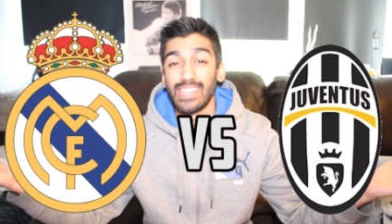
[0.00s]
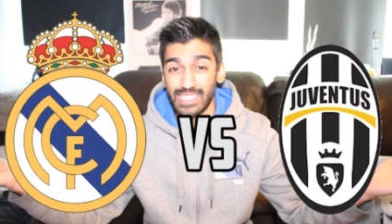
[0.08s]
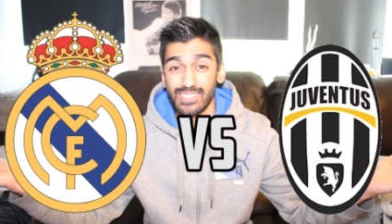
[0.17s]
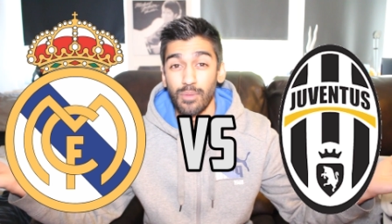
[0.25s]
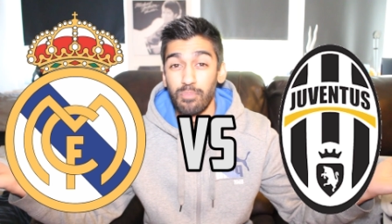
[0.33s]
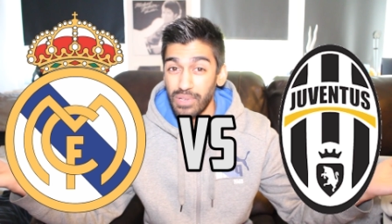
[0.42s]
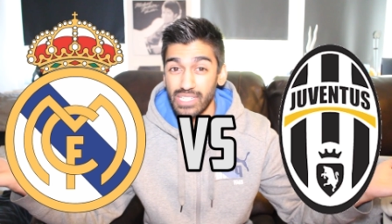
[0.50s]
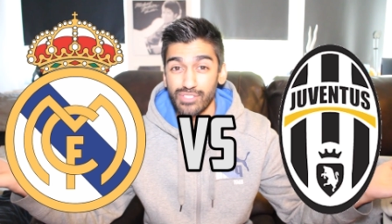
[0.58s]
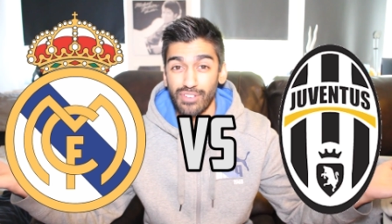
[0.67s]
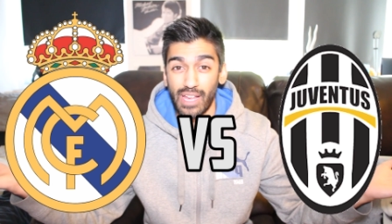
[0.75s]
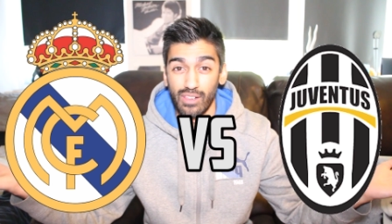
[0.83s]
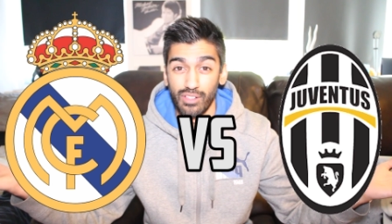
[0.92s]
That's the
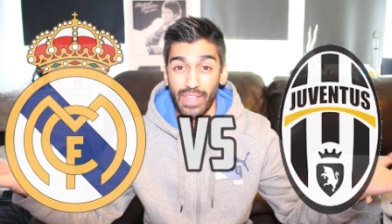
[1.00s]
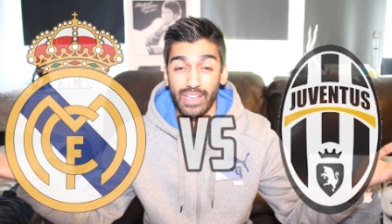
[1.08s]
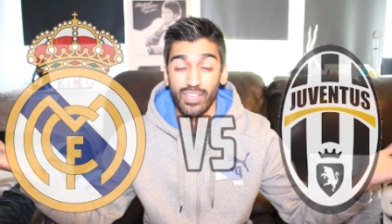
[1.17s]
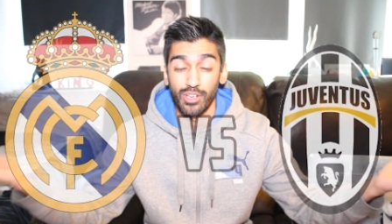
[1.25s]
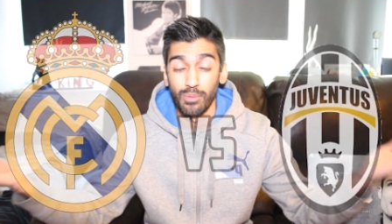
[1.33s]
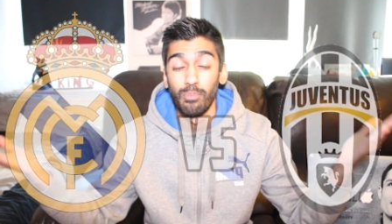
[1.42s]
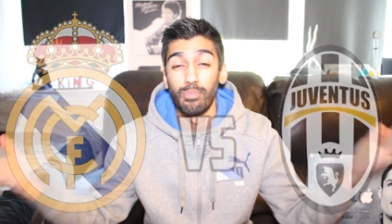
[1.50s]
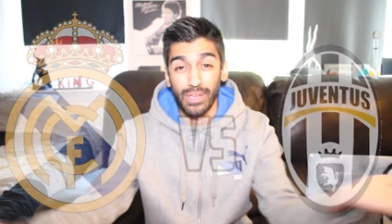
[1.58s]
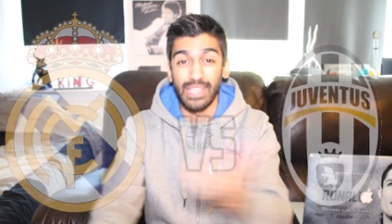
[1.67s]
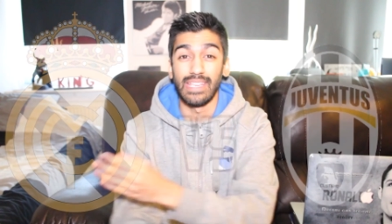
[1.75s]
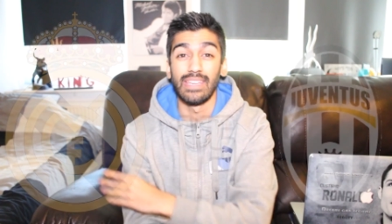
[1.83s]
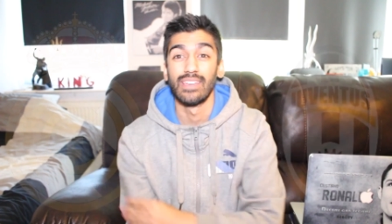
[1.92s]
biggest final that could
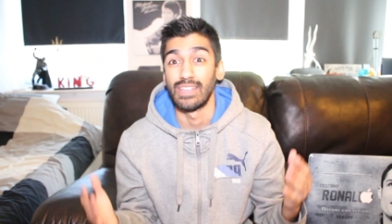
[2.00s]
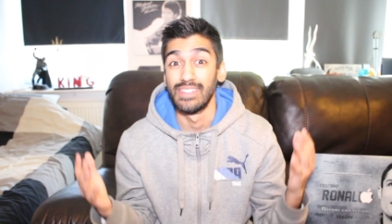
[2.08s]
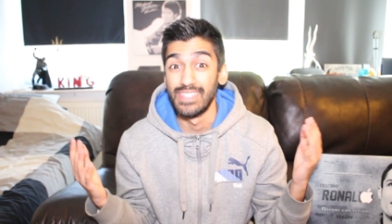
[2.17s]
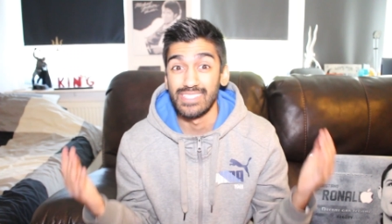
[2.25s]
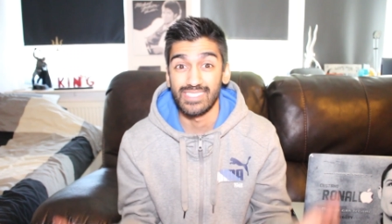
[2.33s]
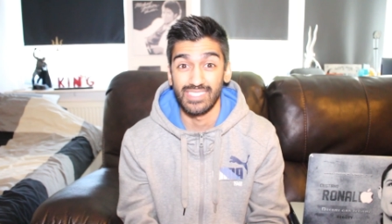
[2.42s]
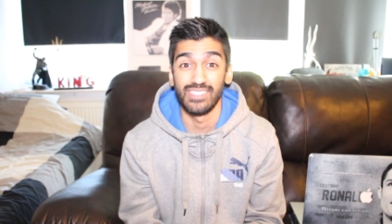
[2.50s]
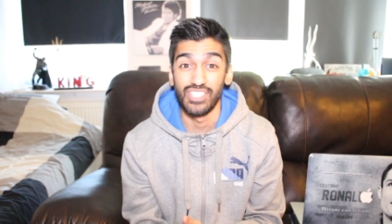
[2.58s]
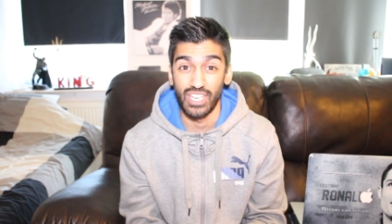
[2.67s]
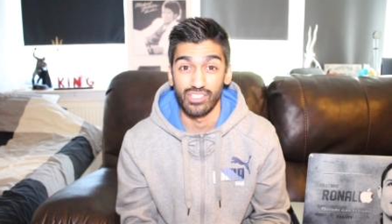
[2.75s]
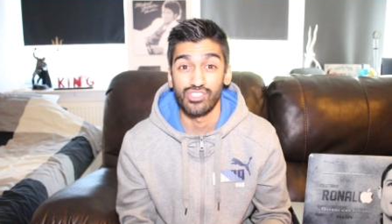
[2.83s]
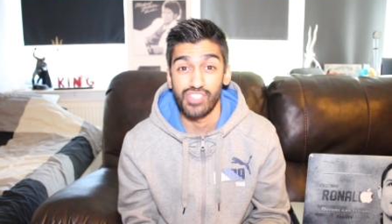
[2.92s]
be in this
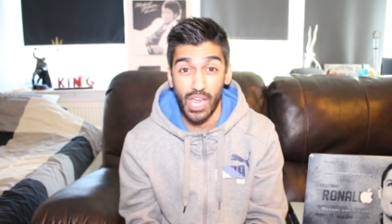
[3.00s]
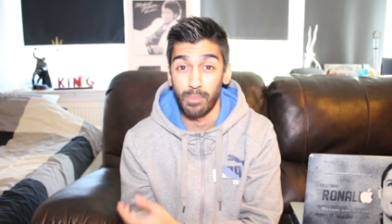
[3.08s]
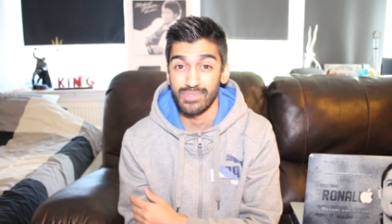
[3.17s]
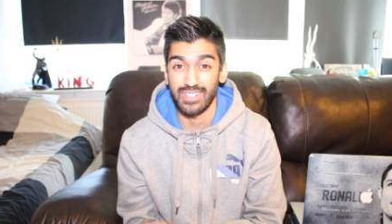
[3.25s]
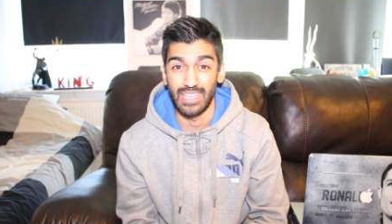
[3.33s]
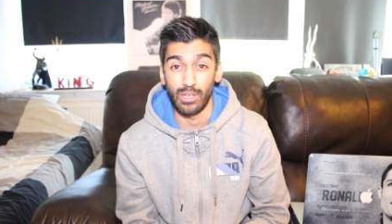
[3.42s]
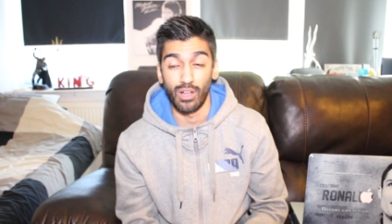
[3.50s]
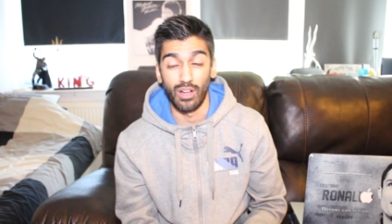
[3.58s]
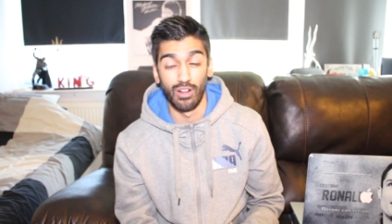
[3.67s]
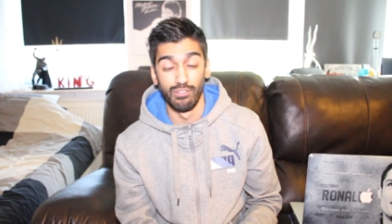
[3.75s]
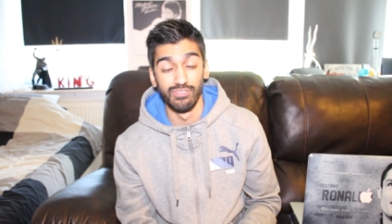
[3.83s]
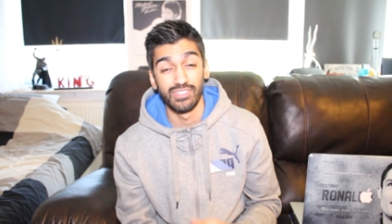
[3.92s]
year's Champions League
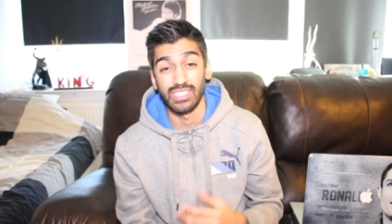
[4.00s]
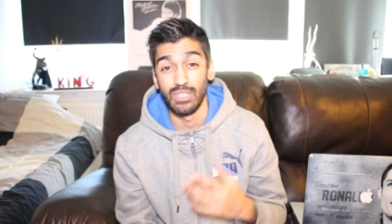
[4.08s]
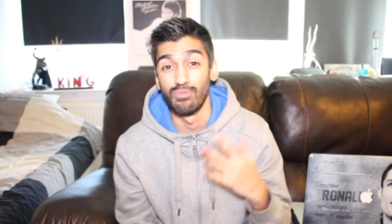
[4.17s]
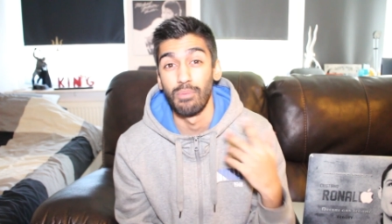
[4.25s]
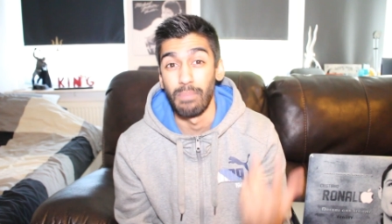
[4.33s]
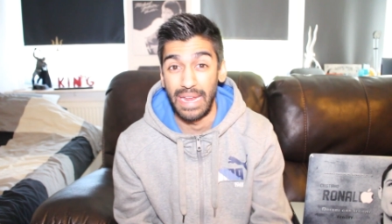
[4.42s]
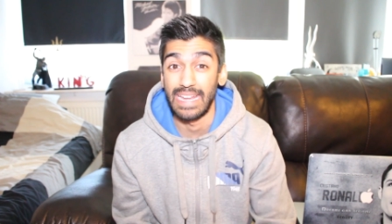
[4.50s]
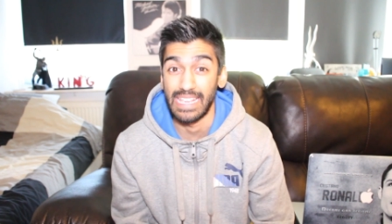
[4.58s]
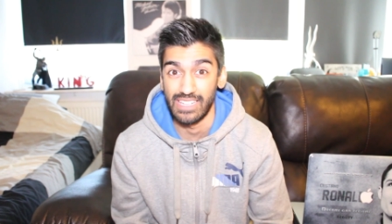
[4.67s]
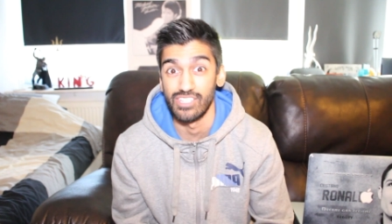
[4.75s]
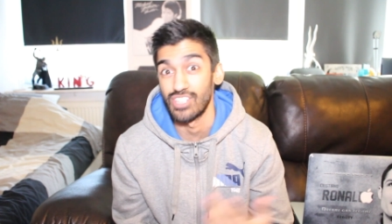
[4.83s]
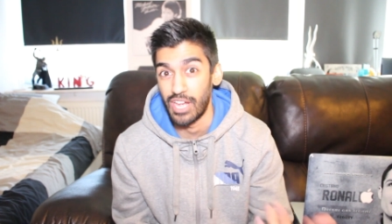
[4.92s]
of the team remaining
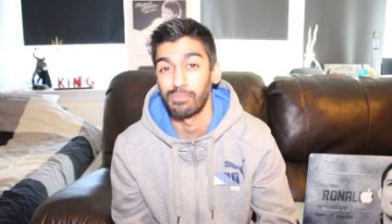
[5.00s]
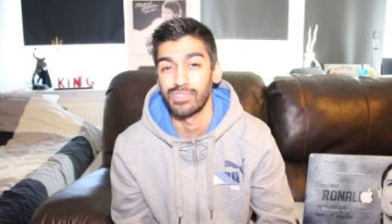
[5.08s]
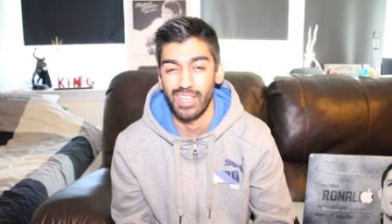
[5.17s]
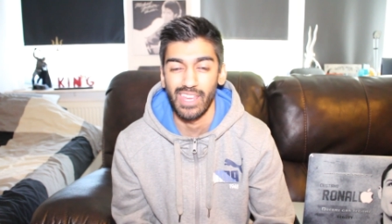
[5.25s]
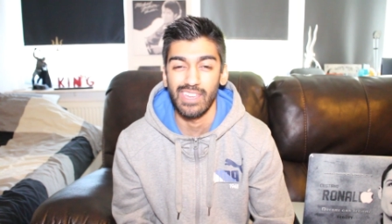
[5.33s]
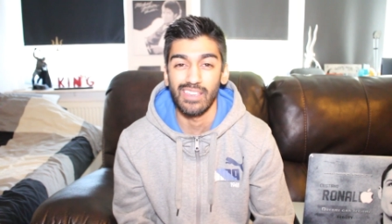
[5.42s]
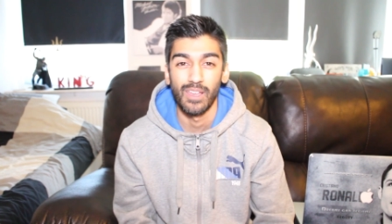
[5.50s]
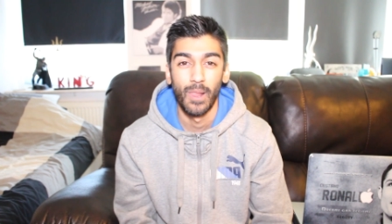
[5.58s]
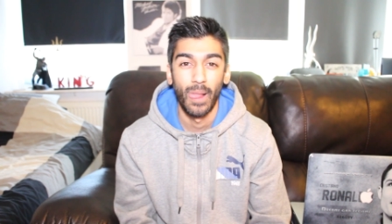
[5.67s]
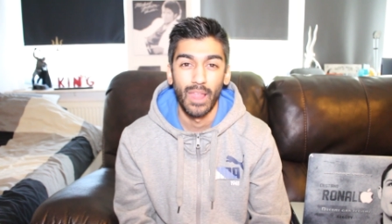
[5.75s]
in the Champions League.